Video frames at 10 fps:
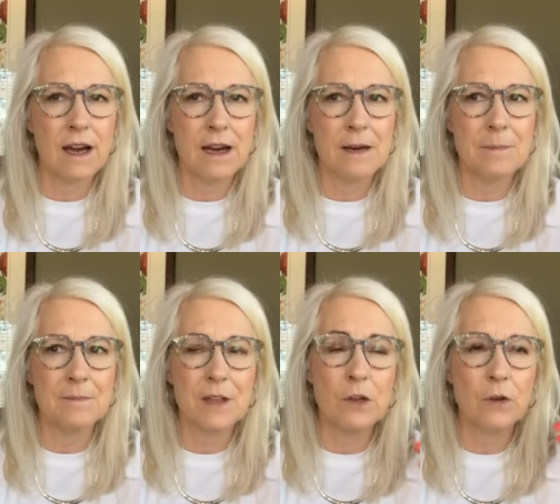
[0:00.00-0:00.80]

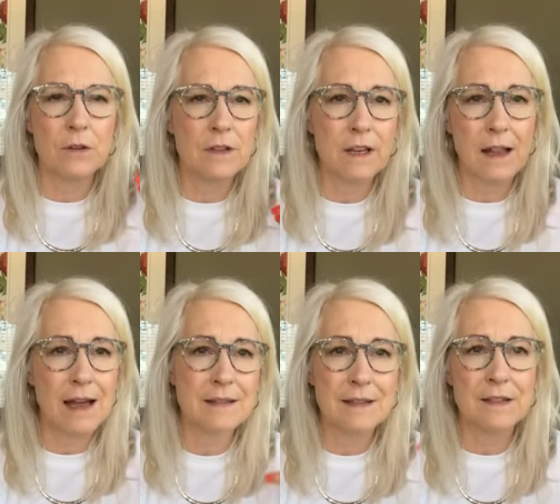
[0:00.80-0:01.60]
um, your the
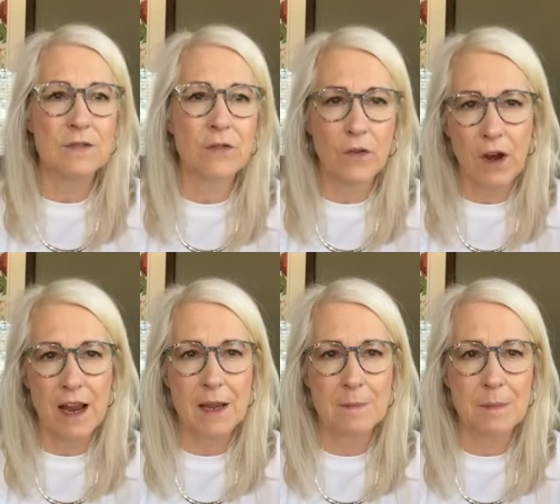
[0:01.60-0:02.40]
glasses
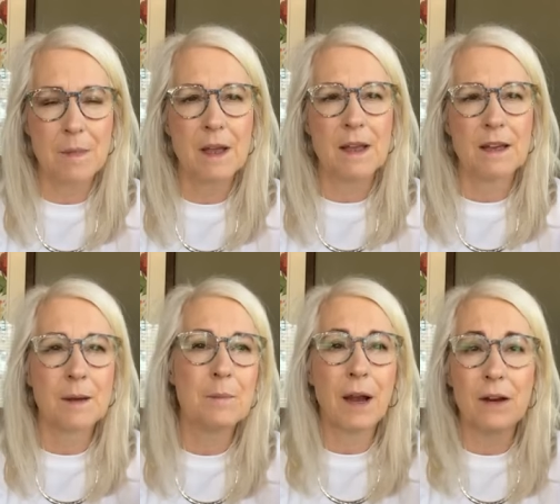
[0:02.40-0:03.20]
frame
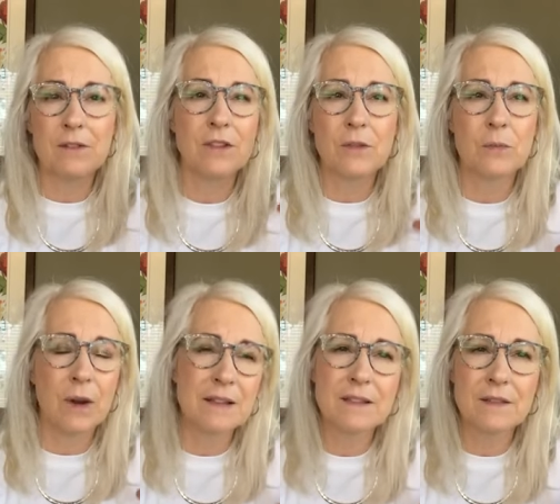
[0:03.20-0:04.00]
compared to the
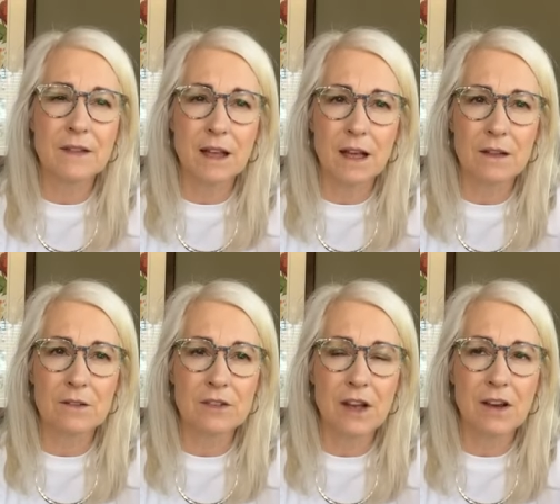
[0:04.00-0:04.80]
rest of the
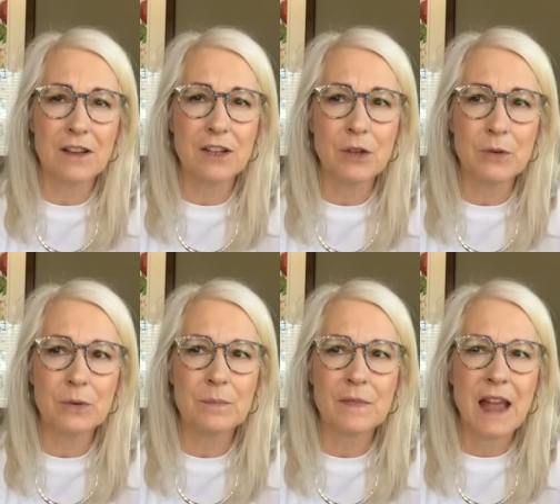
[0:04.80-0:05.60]
colors on
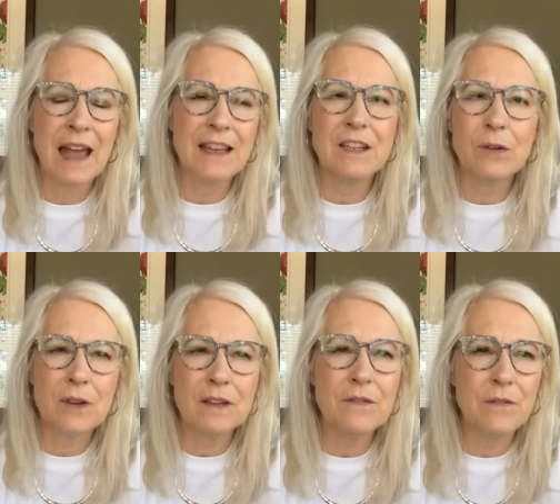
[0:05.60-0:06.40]
you. And you
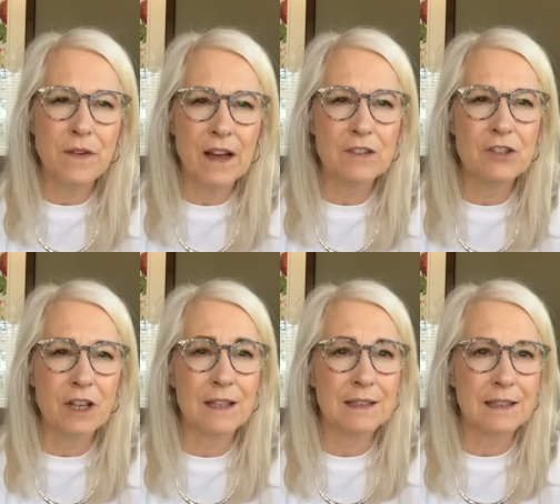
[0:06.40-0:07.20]
can fudge
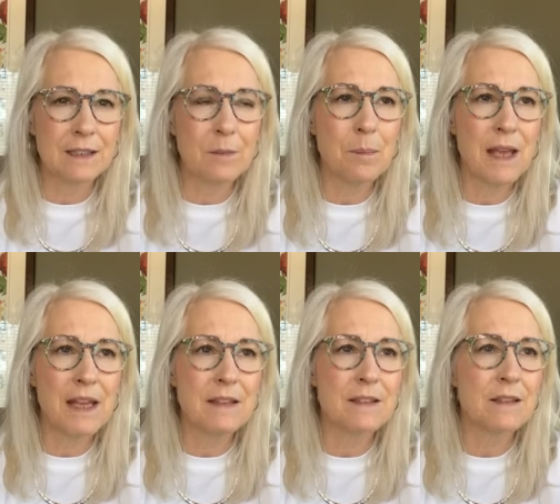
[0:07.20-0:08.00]
a little
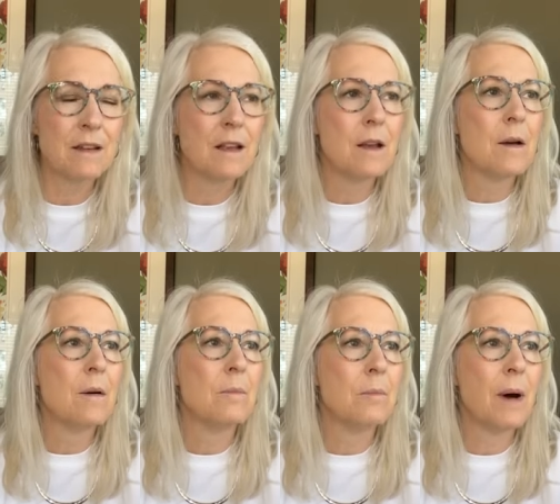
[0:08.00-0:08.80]
bit
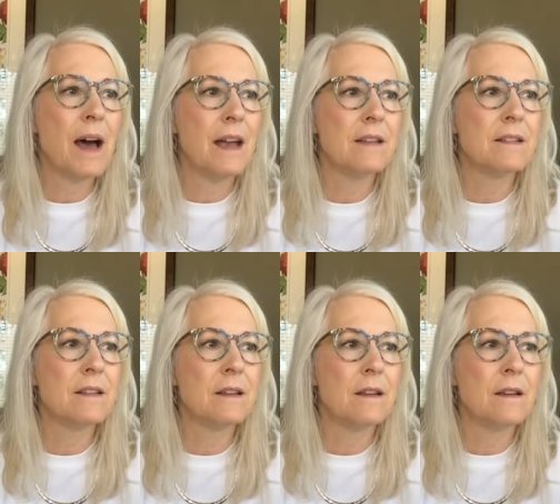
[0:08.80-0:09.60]
but
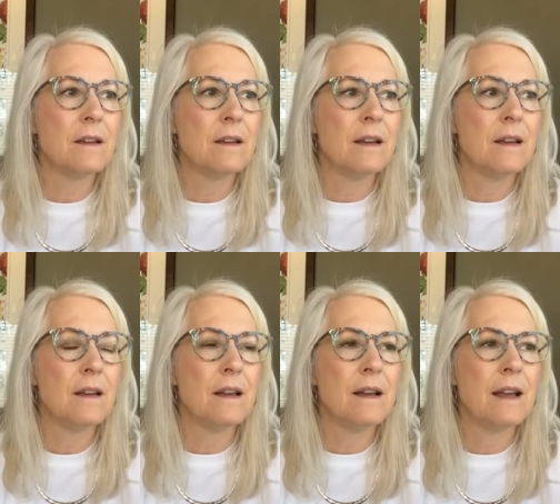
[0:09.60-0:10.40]

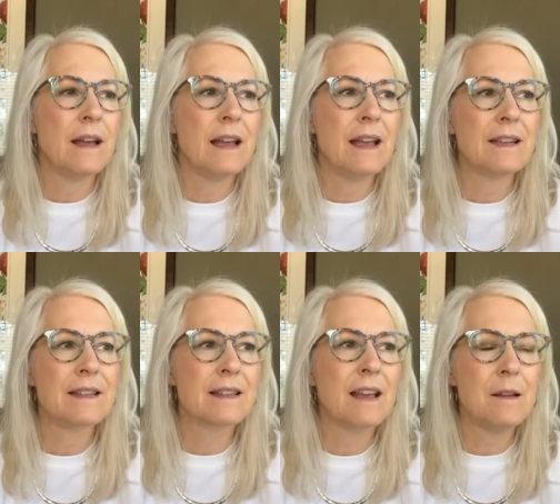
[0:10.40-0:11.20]

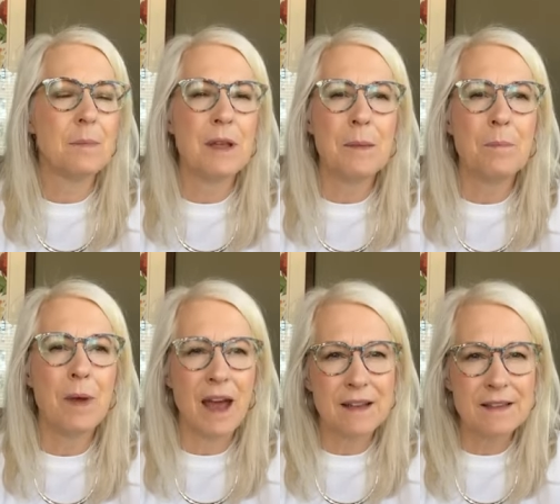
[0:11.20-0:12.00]
it's going to be
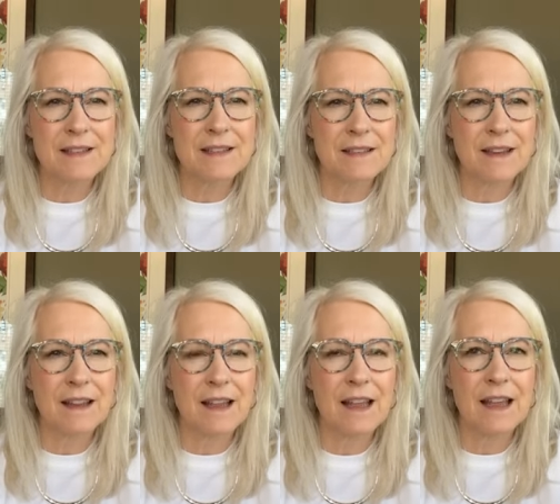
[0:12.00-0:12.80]
best
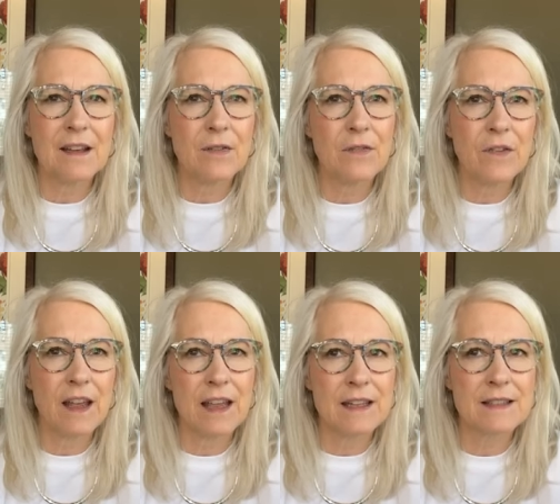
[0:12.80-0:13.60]
if
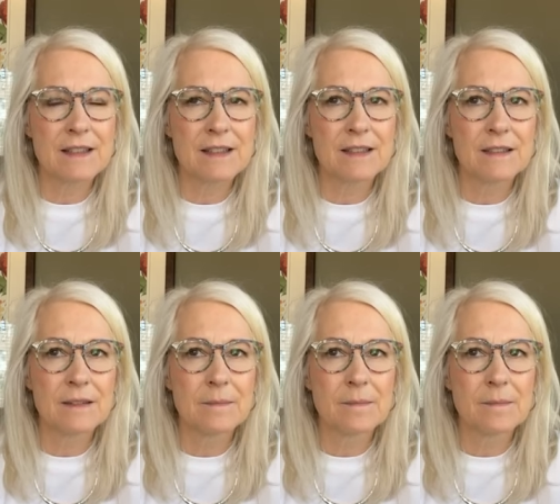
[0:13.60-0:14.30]
it's